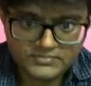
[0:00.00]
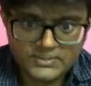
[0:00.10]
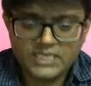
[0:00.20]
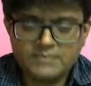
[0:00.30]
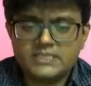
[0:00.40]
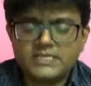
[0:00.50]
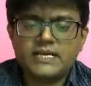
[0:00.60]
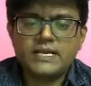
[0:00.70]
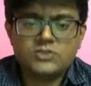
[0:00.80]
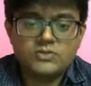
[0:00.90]
Emergent ray
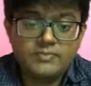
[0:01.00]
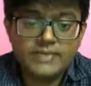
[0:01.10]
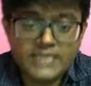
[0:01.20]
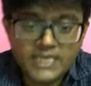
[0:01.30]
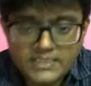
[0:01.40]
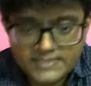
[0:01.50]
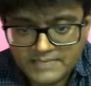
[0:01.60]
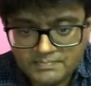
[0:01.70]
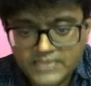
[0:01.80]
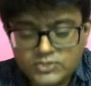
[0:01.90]
also will be in the
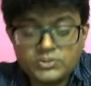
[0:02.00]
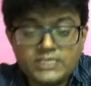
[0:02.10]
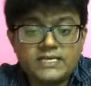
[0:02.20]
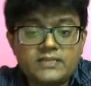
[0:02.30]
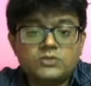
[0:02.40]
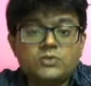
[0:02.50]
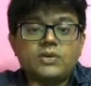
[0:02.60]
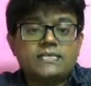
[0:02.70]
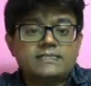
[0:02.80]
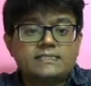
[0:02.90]
same path. So these are the two
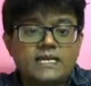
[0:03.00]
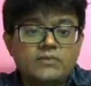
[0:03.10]
cases.